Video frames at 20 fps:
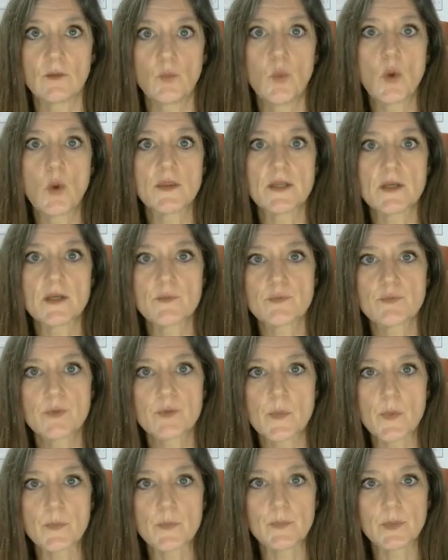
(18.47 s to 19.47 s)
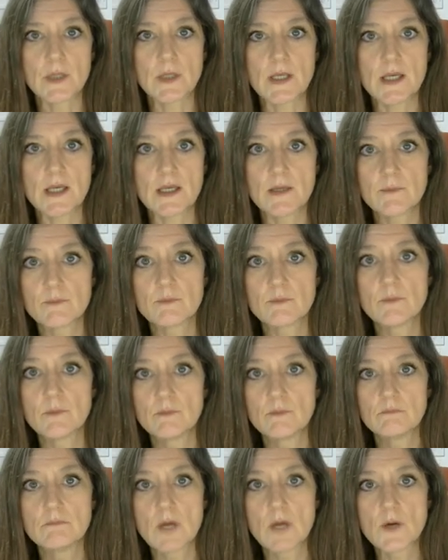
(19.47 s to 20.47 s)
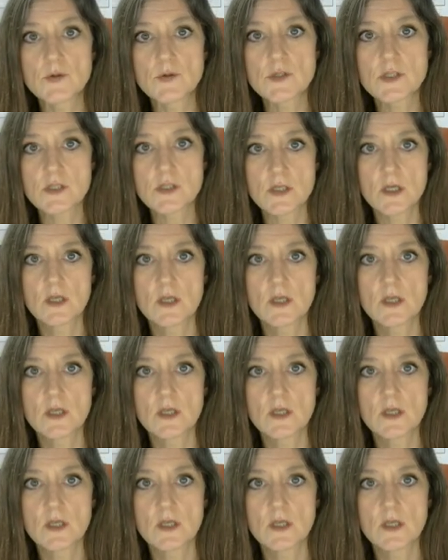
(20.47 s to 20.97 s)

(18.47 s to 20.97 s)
one that you're probably most